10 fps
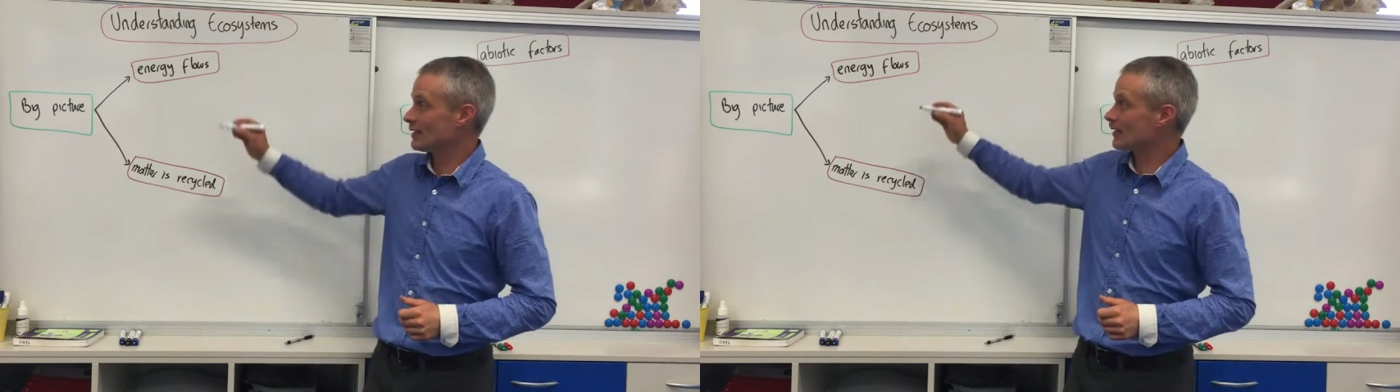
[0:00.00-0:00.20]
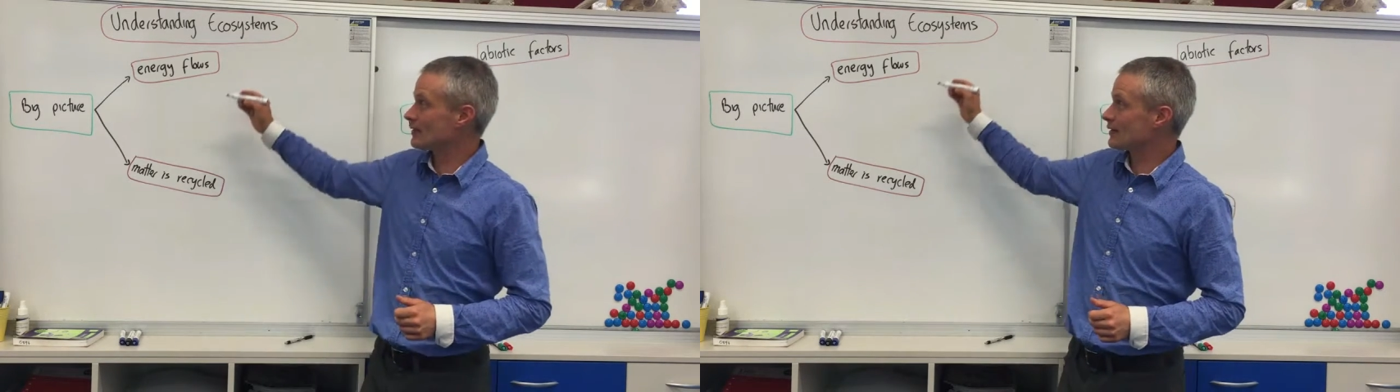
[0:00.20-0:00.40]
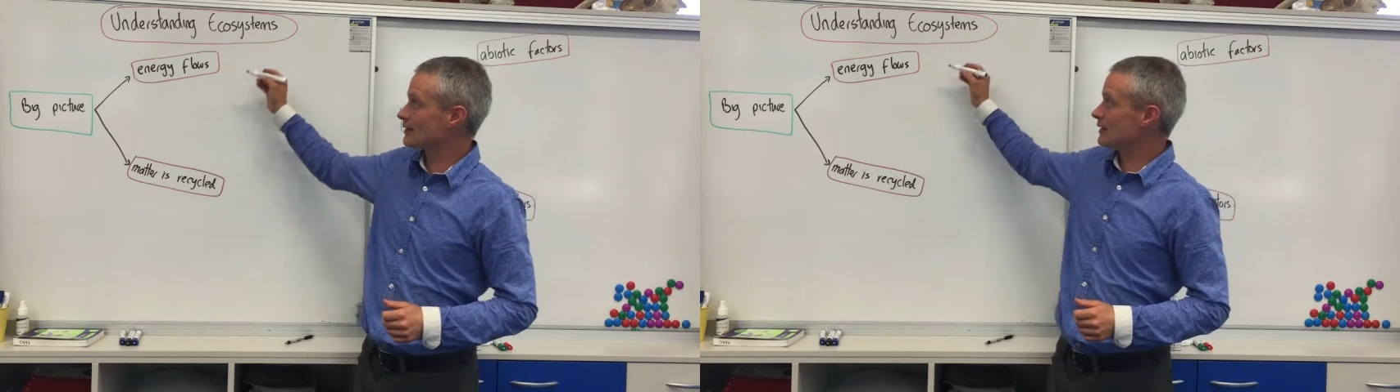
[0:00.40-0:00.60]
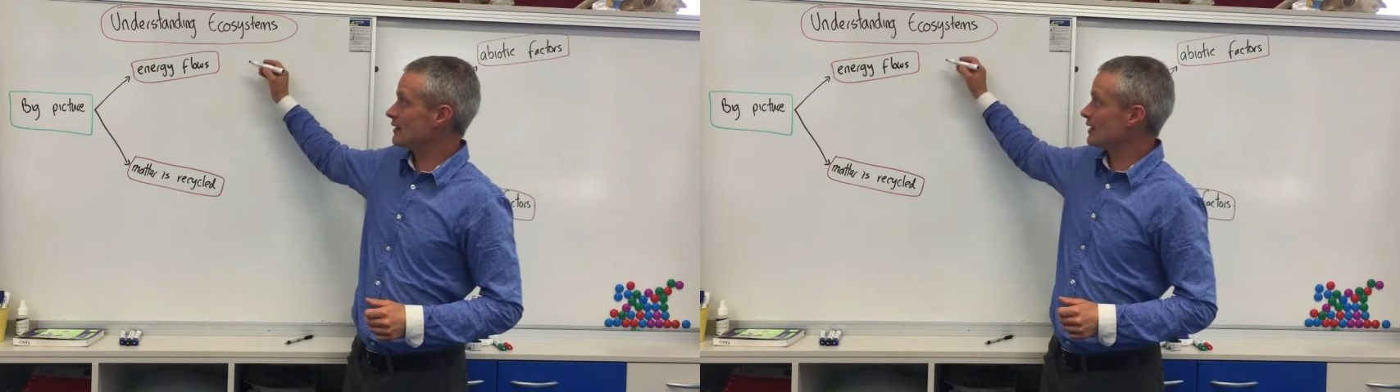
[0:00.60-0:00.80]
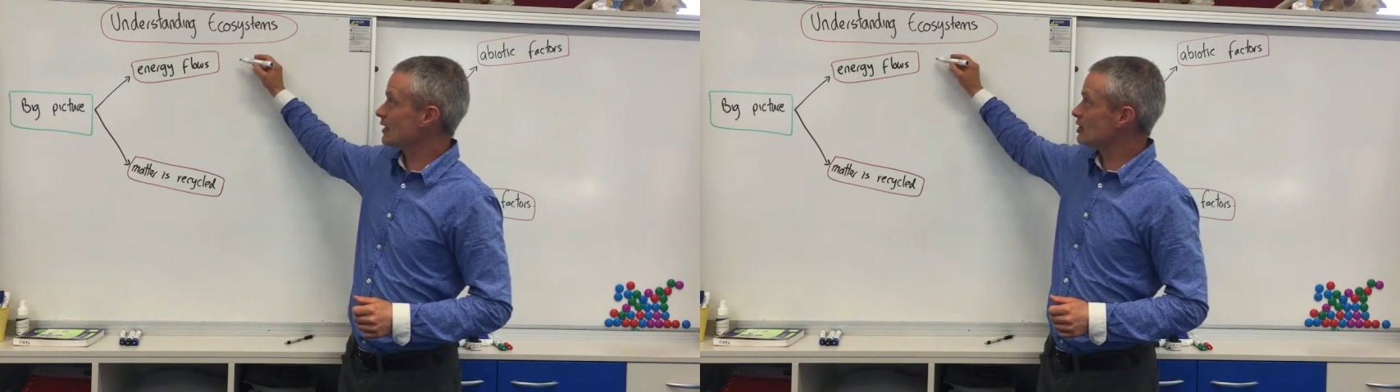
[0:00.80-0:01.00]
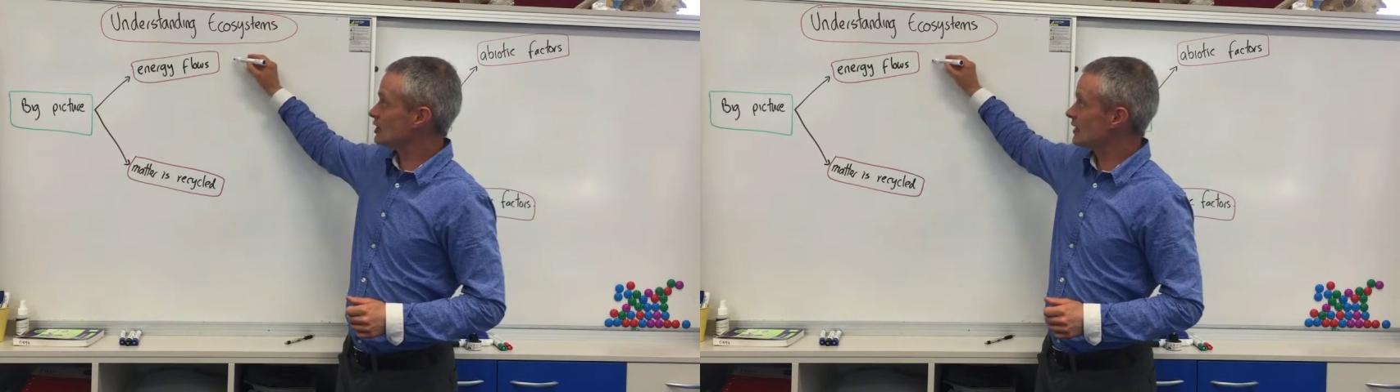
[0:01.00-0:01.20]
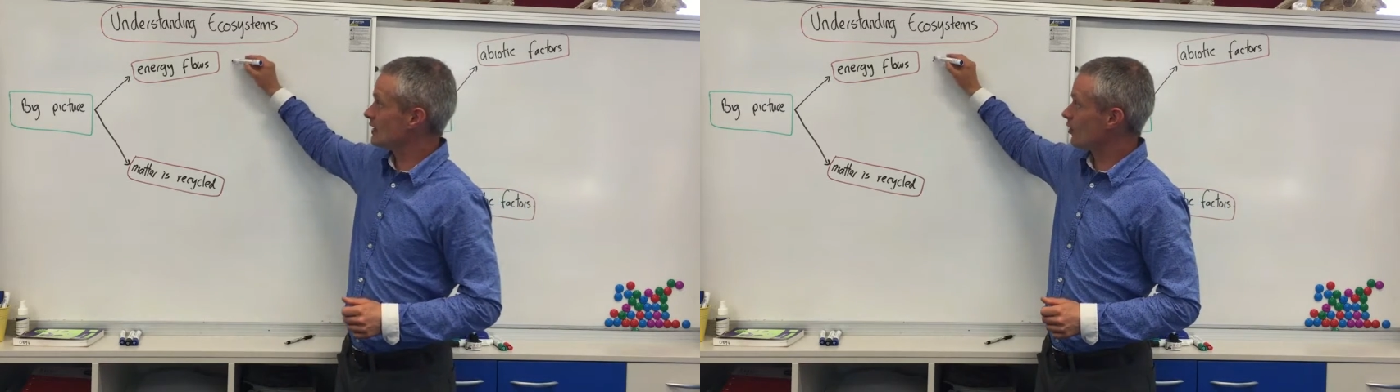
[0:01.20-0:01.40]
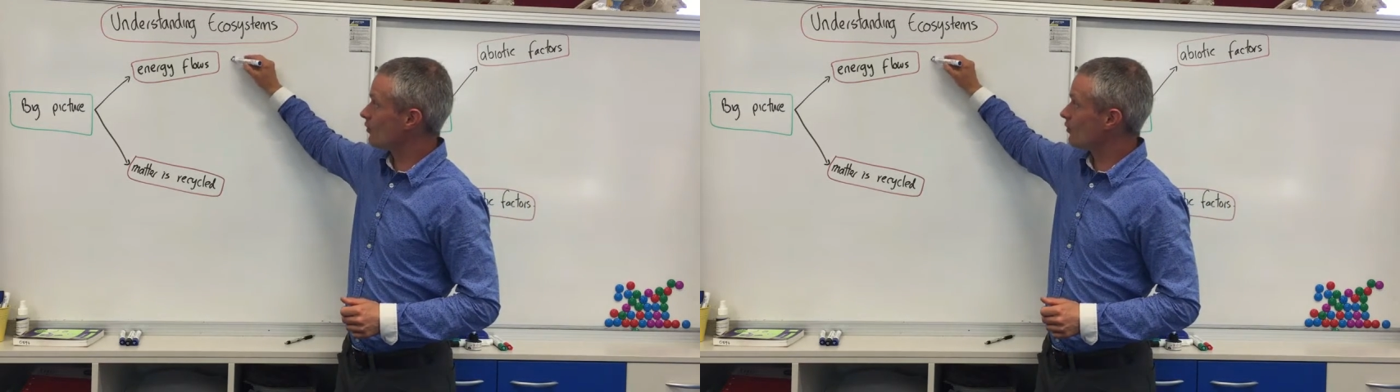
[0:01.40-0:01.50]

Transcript: You know, the energy